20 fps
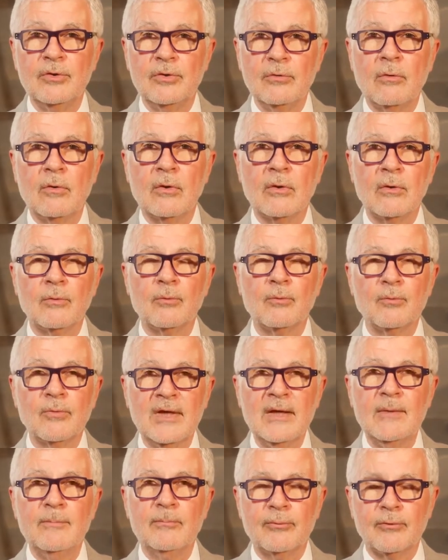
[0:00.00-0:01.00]
your
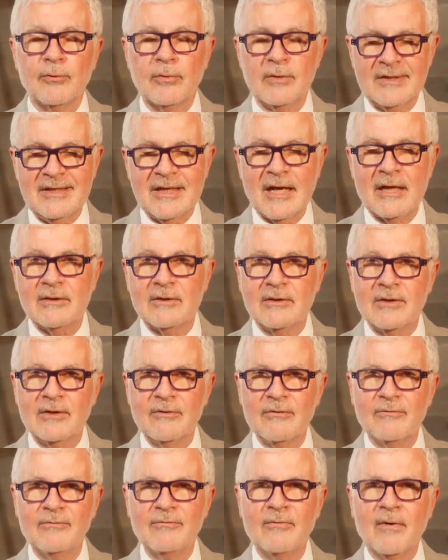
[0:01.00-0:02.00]

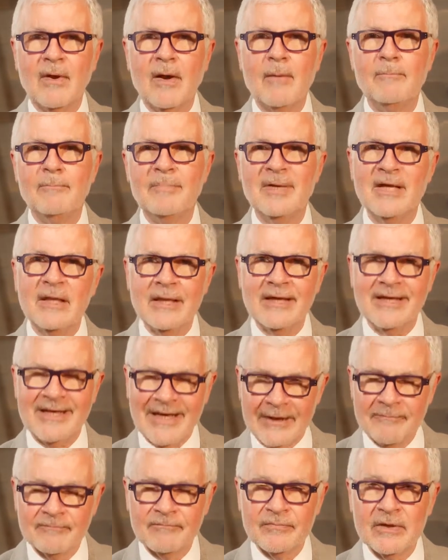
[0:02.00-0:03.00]
reproductive
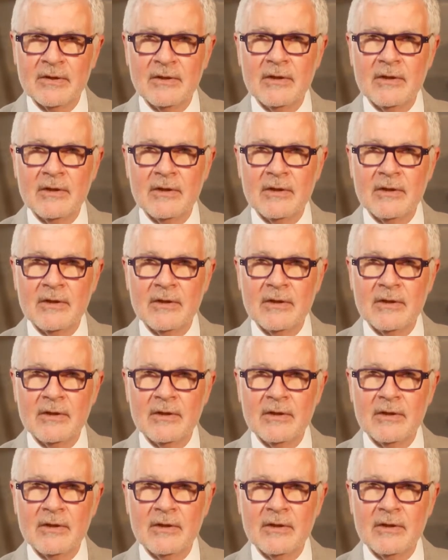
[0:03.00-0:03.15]
ability.